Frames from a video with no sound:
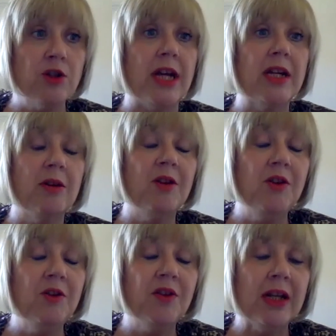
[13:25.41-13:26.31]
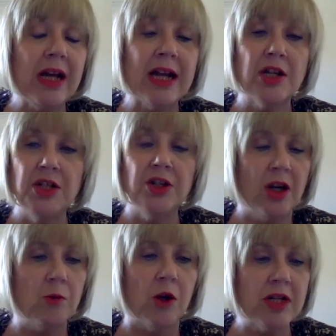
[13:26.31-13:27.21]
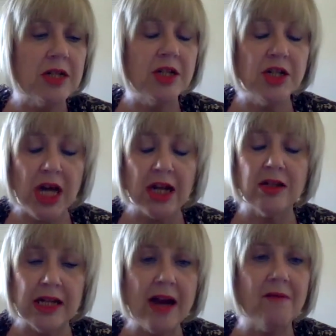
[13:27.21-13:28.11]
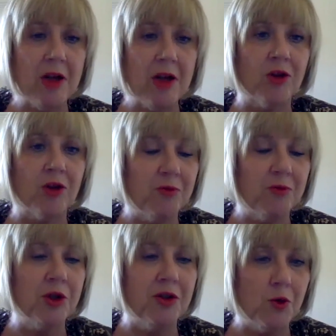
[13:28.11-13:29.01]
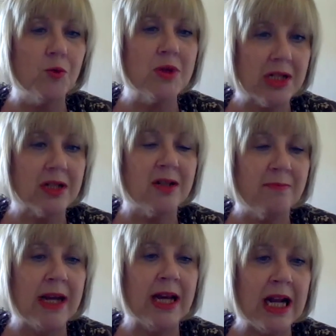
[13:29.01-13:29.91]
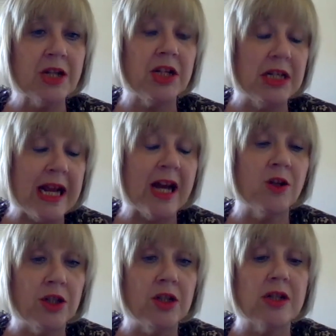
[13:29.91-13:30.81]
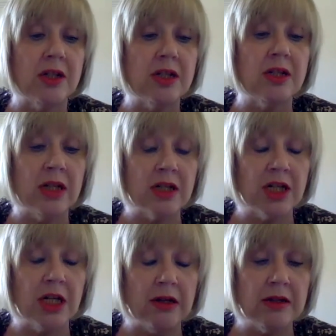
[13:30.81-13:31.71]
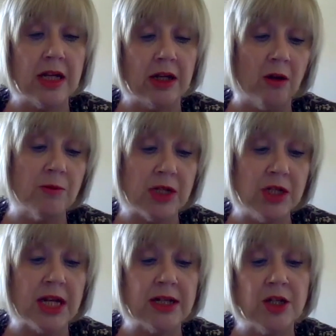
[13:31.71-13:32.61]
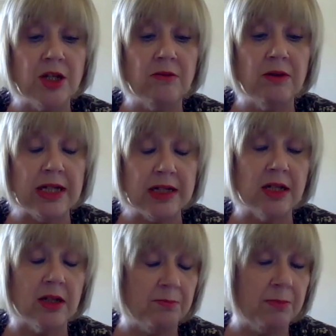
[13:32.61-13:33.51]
And if you think, actually, do you know what, this is just a carry on of what you've always done to me, and actually now you're using this as an excuse, then I would suggest you elicit